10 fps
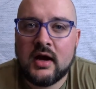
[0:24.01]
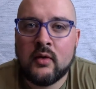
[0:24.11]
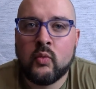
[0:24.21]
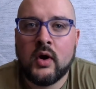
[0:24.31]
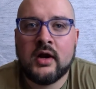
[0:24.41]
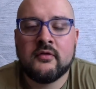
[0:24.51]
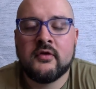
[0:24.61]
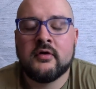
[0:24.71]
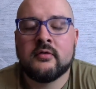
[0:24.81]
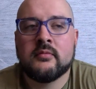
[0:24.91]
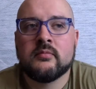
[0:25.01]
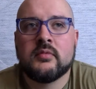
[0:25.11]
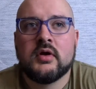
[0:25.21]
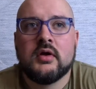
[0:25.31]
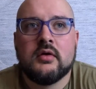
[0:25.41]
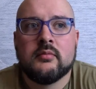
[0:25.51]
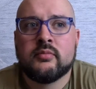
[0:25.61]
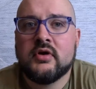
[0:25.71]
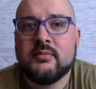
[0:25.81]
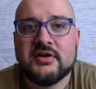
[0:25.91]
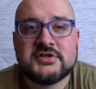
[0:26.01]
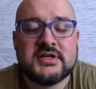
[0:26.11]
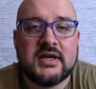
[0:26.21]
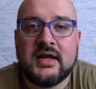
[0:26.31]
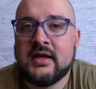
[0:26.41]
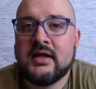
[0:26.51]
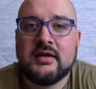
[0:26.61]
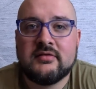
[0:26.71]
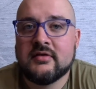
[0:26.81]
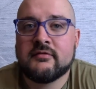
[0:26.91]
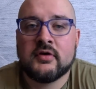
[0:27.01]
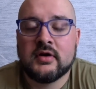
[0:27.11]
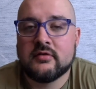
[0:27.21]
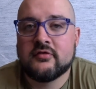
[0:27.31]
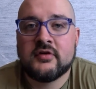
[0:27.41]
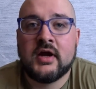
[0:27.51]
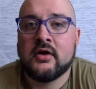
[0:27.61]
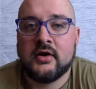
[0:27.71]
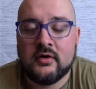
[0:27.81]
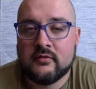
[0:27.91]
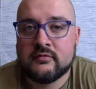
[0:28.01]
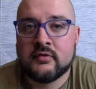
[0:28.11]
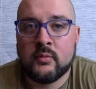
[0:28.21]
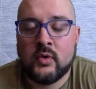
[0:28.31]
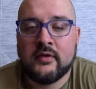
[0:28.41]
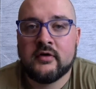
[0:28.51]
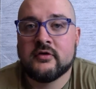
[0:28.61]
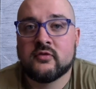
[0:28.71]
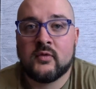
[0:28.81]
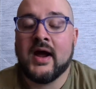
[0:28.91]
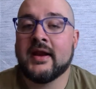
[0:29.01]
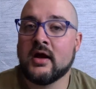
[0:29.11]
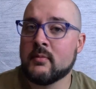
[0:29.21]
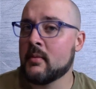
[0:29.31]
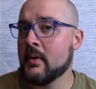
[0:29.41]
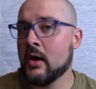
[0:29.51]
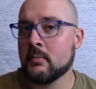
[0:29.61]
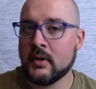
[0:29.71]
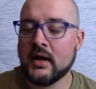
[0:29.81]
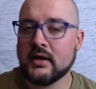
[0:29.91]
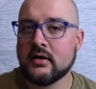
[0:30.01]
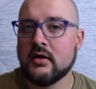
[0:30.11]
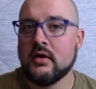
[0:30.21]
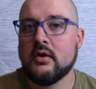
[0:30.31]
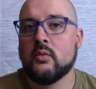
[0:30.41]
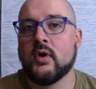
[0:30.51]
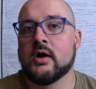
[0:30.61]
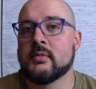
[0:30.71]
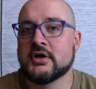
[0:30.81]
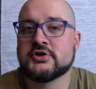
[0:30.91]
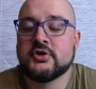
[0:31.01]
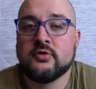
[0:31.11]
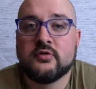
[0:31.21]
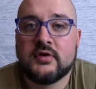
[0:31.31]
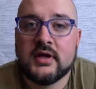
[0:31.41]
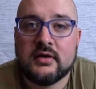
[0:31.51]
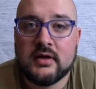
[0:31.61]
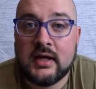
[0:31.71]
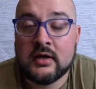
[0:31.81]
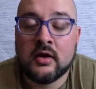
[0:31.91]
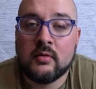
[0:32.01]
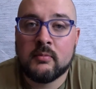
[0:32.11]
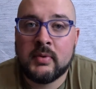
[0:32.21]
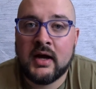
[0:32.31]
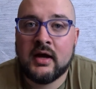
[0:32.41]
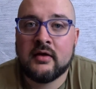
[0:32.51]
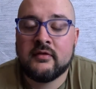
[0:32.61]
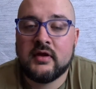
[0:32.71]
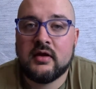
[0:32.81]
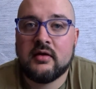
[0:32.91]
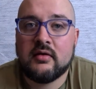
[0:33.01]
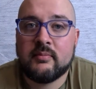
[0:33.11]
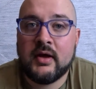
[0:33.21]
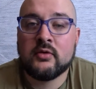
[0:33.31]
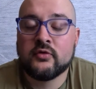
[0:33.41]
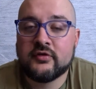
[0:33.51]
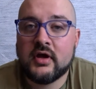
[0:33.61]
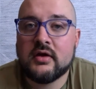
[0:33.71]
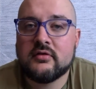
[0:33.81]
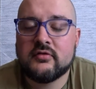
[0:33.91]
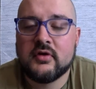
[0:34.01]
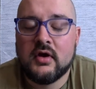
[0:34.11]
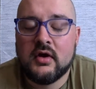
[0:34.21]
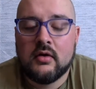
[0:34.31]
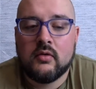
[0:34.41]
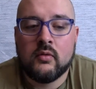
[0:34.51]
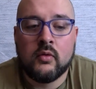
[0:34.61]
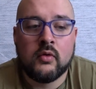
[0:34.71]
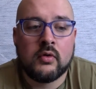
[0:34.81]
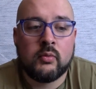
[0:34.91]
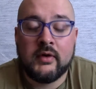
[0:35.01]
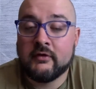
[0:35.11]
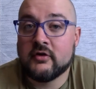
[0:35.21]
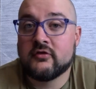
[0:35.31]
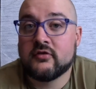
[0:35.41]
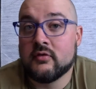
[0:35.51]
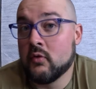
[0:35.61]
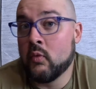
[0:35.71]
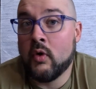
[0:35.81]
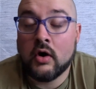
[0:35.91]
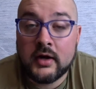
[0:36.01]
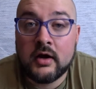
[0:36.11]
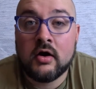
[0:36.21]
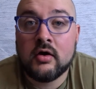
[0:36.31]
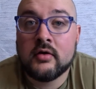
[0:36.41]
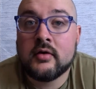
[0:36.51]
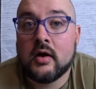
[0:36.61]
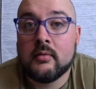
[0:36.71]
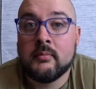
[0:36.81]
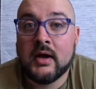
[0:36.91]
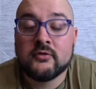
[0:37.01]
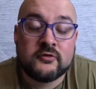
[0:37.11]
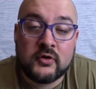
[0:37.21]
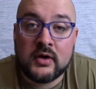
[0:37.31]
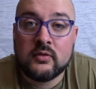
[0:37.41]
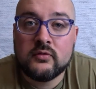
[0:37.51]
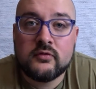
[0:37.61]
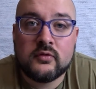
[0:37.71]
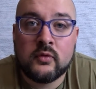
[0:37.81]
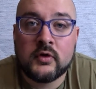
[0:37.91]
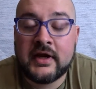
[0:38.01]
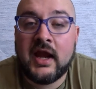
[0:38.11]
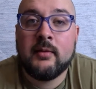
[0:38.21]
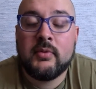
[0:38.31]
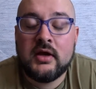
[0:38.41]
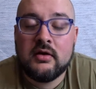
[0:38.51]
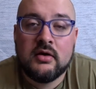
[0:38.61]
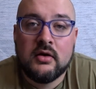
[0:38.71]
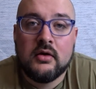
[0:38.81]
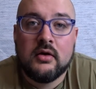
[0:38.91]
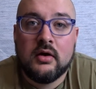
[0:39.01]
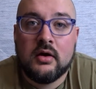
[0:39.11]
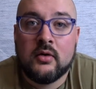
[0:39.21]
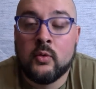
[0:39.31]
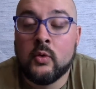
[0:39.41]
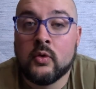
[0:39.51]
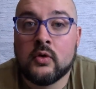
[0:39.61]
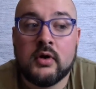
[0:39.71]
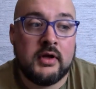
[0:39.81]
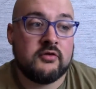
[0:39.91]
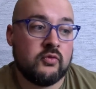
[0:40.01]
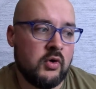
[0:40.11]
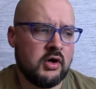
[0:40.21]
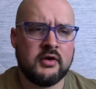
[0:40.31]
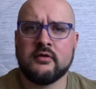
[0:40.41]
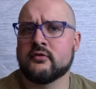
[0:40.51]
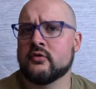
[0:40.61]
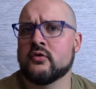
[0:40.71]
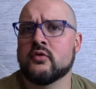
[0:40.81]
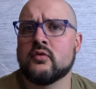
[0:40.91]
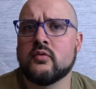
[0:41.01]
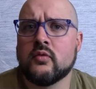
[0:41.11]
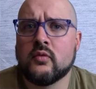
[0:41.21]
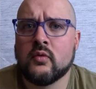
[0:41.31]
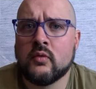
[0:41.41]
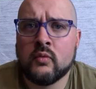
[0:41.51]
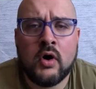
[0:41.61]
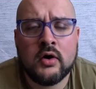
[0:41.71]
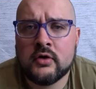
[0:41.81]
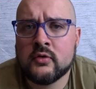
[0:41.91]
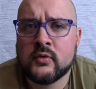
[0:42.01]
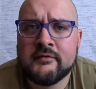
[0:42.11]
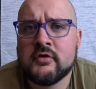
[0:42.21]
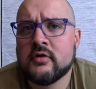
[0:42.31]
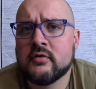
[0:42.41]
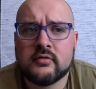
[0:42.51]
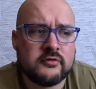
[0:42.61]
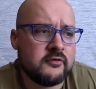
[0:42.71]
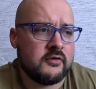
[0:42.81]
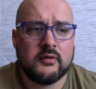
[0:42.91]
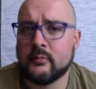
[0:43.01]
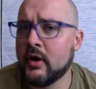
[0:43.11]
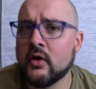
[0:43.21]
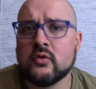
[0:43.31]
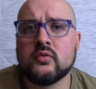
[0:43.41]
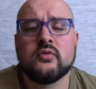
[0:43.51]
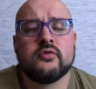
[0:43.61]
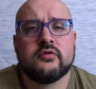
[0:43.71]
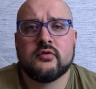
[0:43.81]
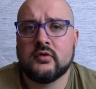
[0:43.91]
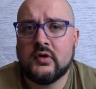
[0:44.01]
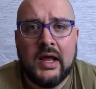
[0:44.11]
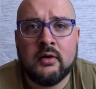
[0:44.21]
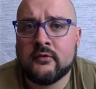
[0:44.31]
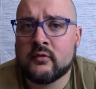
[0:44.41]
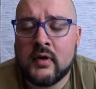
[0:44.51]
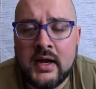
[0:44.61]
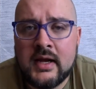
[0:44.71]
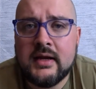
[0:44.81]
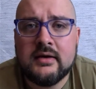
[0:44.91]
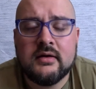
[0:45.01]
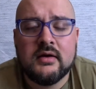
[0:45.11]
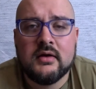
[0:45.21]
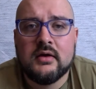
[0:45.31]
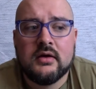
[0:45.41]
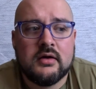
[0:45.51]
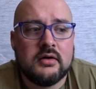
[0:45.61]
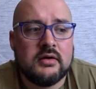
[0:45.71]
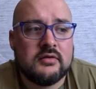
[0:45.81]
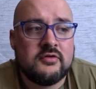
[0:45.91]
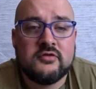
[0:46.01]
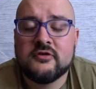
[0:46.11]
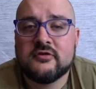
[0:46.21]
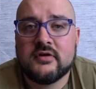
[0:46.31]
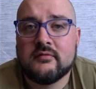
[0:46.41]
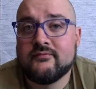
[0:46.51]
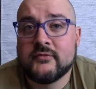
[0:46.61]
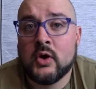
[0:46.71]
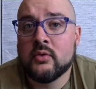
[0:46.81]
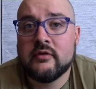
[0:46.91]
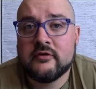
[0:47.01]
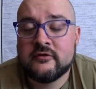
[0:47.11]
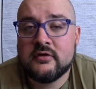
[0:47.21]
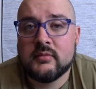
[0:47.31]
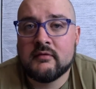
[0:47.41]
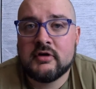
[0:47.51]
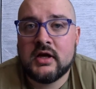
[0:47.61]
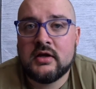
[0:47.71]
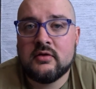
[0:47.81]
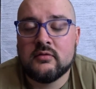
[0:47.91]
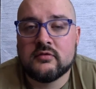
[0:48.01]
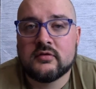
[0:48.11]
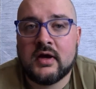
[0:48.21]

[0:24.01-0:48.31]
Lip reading: I wear them pretty much in any different scenario, from whether it's riding on my mountain bike where my shoes get eaten up by the pedal studs, or whether it's walking on mountain trails or camping, or it's walking through water, rivers, puddles, out in the rain, to just going to the gym, everyday use.